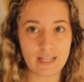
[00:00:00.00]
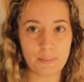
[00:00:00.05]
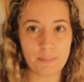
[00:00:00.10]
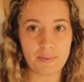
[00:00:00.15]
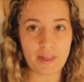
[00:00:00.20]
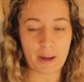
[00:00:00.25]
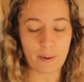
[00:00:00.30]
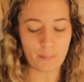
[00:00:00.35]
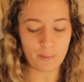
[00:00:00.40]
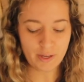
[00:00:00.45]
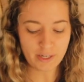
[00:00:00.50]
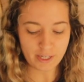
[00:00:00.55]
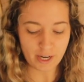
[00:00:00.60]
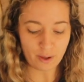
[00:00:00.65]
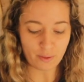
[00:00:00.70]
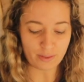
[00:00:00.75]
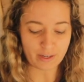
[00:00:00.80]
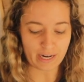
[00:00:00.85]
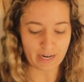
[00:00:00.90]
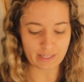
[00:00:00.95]
up that
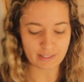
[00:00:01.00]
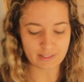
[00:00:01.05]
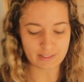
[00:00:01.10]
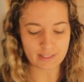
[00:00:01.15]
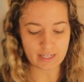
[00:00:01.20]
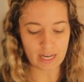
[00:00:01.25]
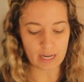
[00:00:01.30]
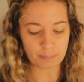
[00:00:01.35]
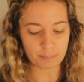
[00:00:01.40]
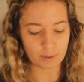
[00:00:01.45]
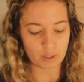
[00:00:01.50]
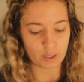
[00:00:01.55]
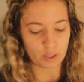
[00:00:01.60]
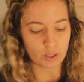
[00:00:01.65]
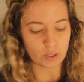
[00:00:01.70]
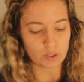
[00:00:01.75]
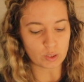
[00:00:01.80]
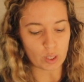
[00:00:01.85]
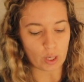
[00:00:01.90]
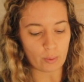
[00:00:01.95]
window, the next step.
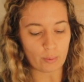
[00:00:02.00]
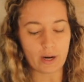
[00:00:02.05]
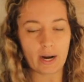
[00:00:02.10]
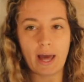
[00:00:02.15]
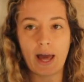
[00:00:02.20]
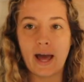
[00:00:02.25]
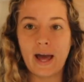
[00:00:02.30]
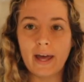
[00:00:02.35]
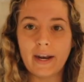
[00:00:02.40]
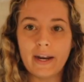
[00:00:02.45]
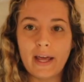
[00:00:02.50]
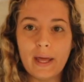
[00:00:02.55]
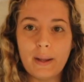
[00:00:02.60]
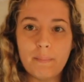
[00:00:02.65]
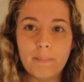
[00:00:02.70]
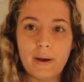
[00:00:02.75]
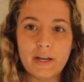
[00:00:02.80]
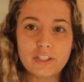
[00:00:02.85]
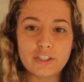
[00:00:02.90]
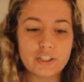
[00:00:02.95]
So I went ahead
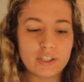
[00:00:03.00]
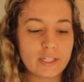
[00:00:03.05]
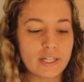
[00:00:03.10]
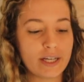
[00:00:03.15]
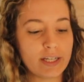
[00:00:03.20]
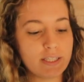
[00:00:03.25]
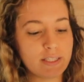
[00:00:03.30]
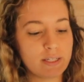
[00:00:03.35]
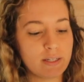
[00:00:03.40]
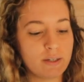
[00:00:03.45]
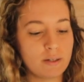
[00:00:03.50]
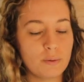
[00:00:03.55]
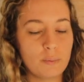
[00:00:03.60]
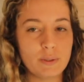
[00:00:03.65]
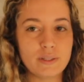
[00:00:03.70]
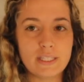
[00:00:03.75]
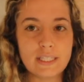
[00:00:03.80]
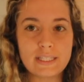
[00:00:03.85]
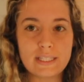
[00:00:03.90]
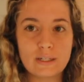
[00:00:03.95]
and measured it
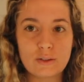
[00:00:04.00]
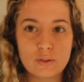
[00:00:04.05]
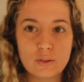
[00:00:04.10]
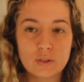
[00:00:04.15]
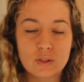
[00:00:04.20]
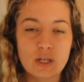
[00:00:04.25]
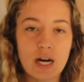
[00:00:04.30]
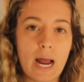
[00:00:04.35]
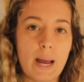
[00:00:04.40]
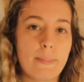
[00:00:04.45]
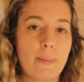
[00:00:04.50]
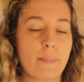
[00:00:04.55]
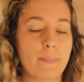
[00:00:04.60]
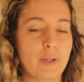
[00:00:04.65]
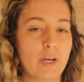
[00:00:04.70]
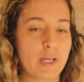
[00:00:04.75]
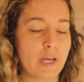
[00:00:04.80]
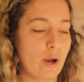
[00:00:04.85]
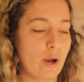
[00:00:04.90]
with this little scrap. I'm going to